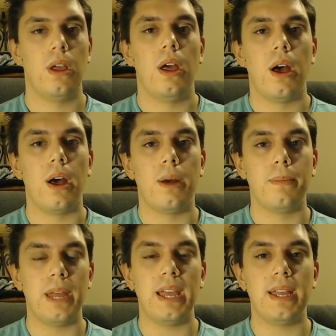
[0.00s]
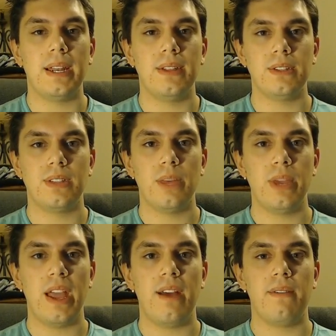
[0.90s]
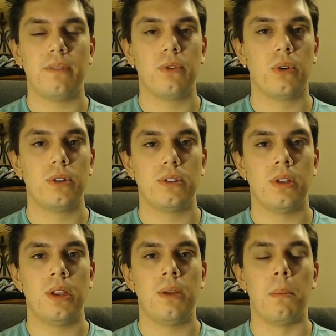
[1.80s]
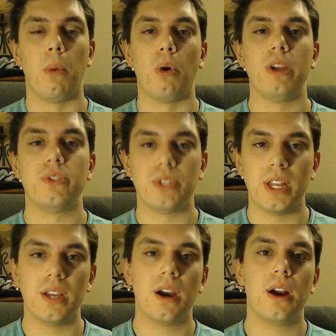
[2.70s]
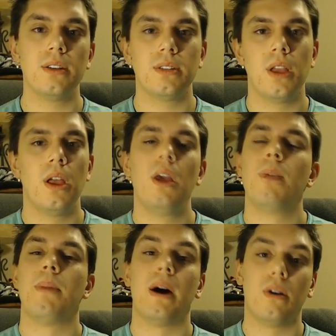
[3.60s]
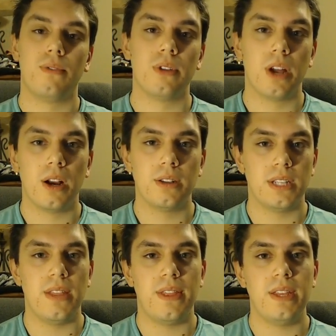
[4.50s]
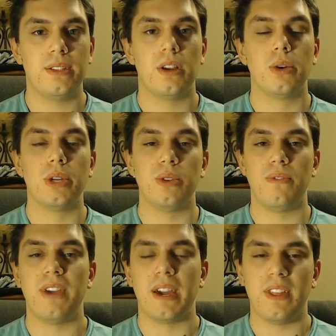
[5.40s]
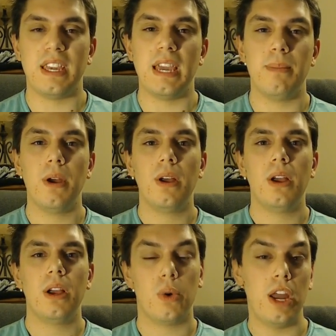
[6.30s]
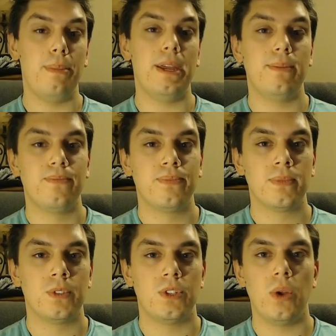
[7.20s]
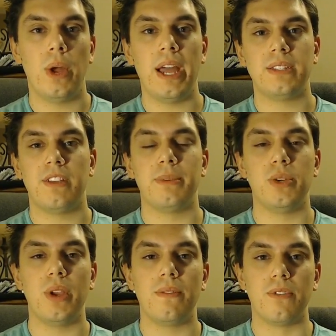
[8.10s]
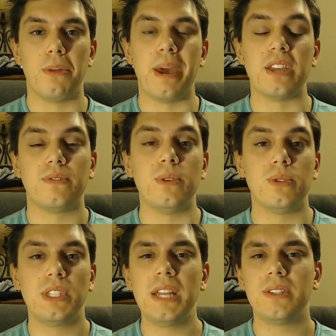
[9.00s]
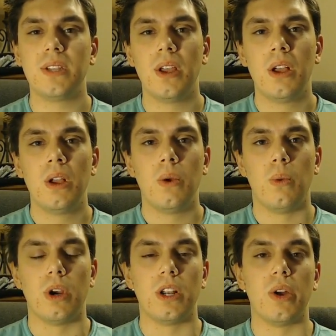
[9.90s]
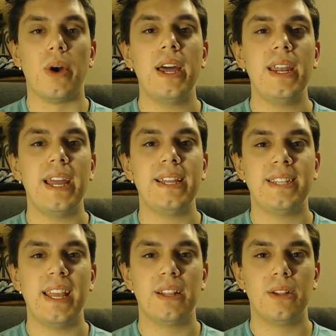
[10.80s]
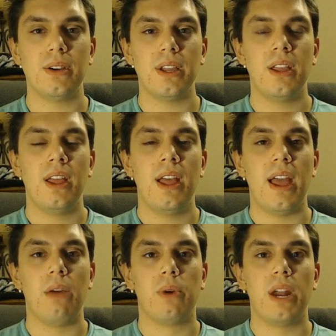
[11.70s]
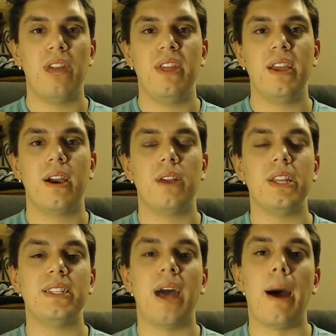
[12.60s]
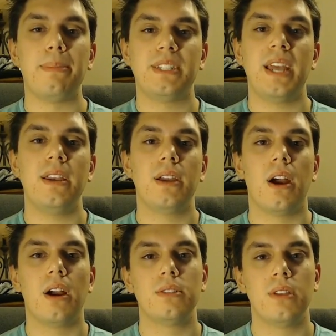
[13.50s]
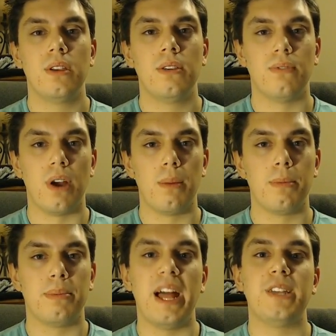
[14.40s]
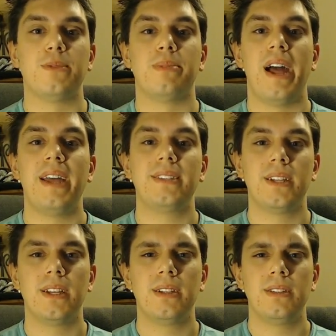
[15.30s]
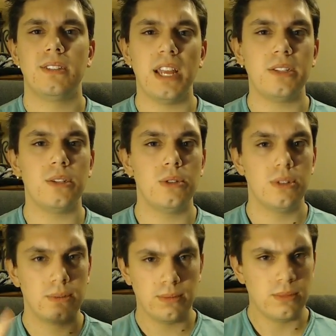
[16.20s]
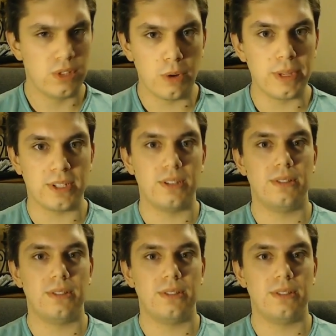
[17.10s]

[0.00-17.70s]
And in this set we have, of course, more interesting cards, powerful cards, and things that are going to affect the game quite a bit. So as I've been doing for the past few sets, we're going to go ahead and take a look at what I think are the top 10 cards from Plasma Blast. Stay tuned, don't miss it.